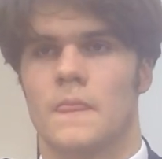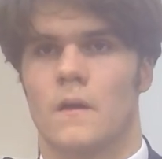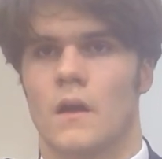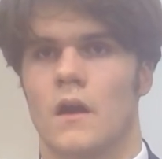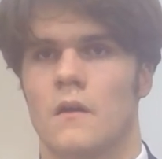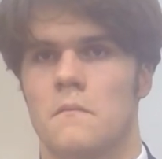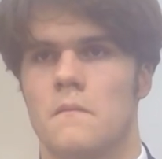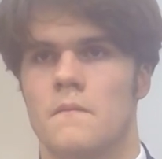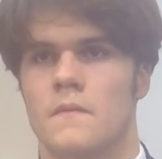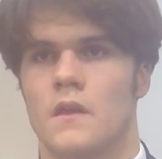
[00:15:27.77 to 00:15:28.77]

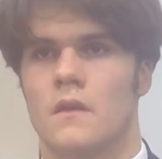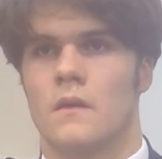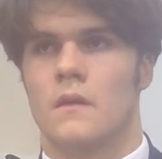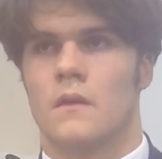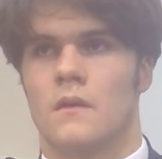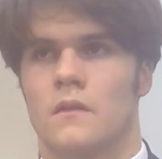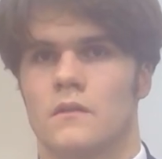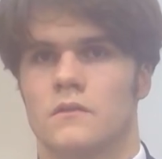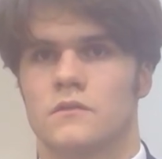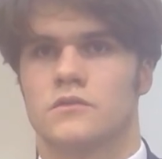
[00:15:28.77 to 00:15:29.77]

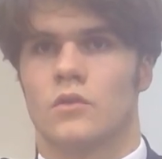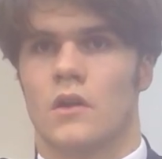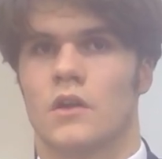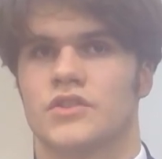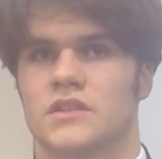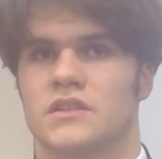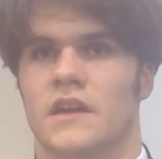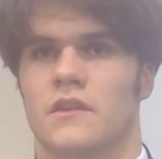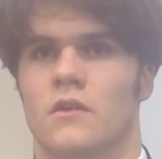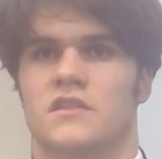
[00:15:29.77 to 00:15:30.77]
To a large
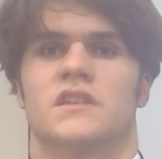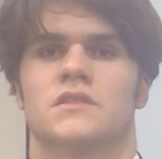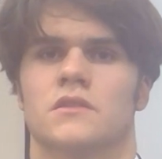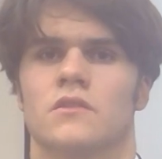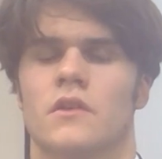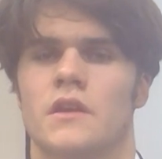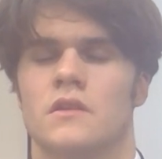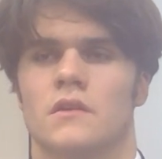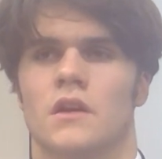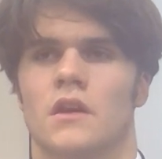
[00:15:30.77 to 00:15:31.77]
extent, I disagree.